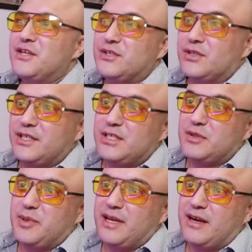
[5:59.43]
So this is
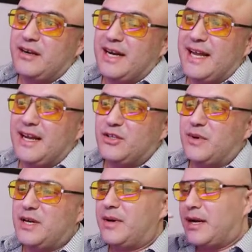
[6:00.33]
Pierre, again,
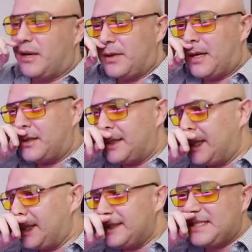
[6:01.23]
$2,100 a day.
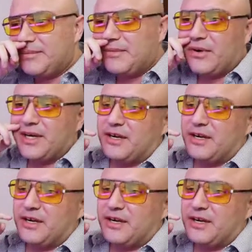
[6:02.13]
Let's keep going